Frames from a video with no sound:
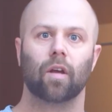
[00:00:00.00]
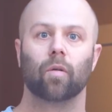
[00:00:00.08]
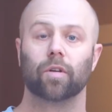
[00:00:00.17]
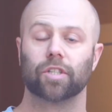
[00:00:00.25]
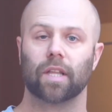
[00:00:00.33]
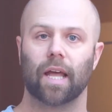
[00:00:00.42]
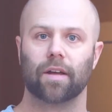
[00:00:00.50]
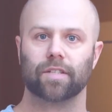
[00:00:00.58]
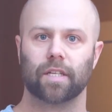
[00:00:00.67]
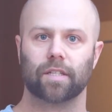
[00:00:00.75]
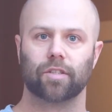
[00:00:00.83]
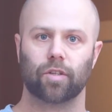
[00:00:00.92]
which allows
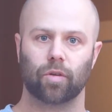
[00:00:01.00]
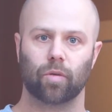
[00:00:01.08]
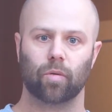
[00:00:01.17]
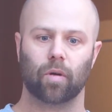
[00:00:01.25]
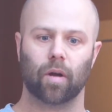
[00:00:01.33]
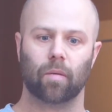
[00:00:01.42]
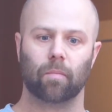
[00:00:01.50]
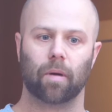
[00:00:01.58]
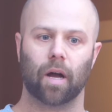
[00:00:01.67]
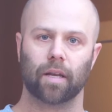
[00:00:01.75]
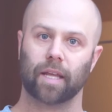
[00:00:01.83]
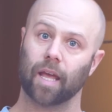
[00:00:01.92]
it to
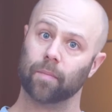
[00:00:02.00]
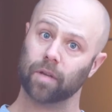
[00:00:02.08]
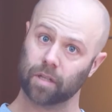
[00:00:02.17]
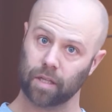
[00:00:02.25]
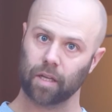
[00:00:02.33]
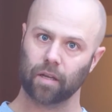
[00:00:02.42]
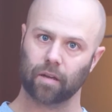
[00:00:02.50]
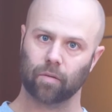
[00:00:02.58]
bond chemically,